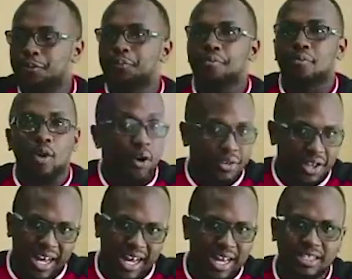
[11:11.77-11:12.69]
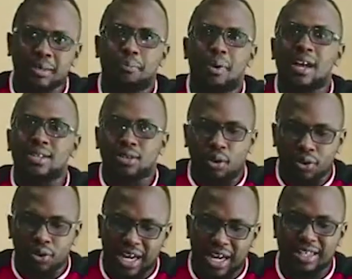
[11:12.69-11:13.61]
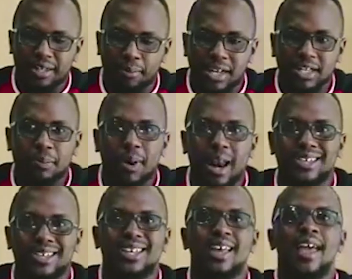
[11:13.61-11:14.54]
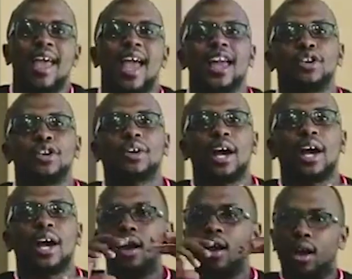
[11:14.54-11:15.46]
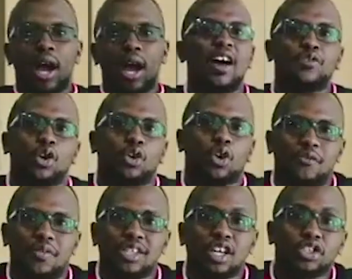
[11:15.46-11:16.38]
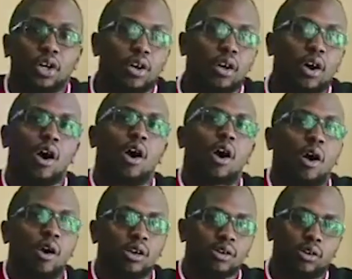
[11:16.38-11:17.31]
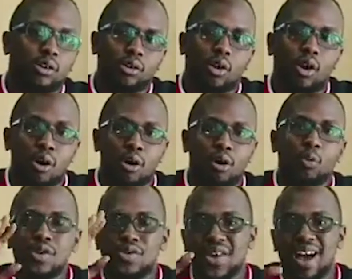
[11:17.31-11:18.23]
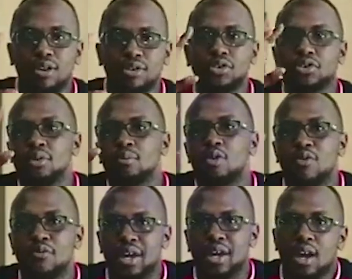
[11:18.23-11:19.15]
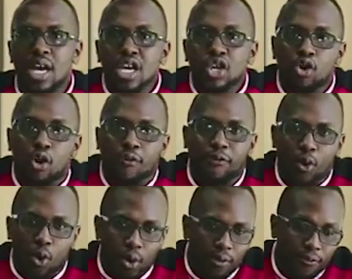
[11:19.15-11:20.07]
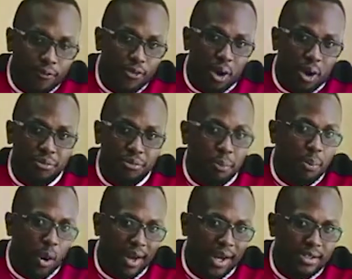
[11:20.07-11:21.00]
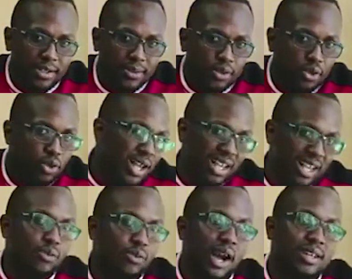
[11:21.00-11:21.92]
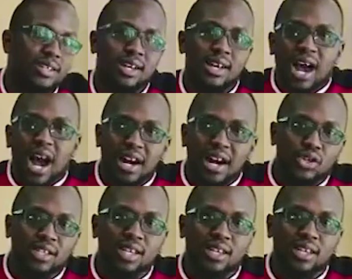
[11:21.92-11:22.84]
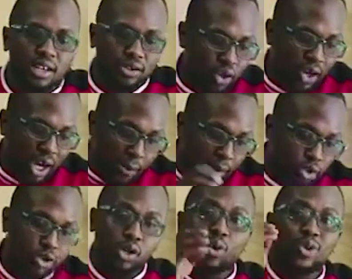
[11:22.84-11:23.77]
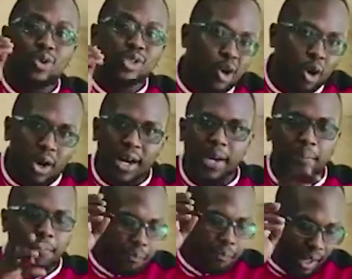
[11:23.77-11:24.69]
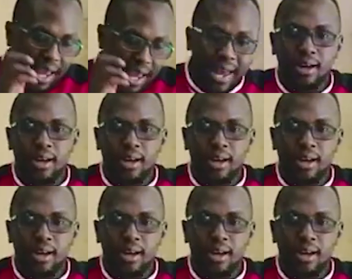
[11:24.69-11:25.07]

or the Galaxy Buds or the Galaxy Buds Plus, and you can have your conversation all, all without removing your phone from the pocket. So that's quite an interesting thing. So you can able to see who is calling, and